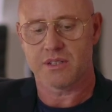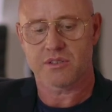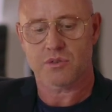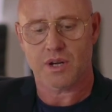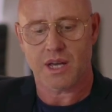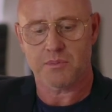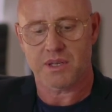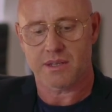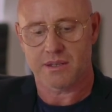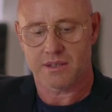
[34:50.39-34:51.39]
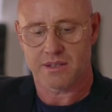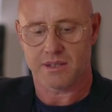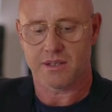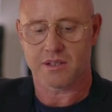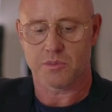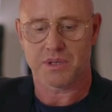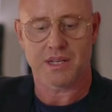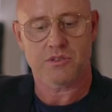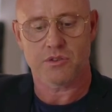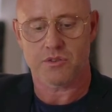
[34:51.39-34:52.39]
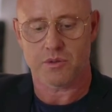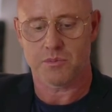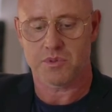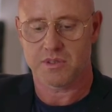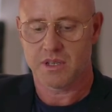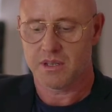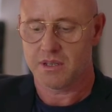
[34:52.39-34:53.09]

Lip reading: describing complex systems,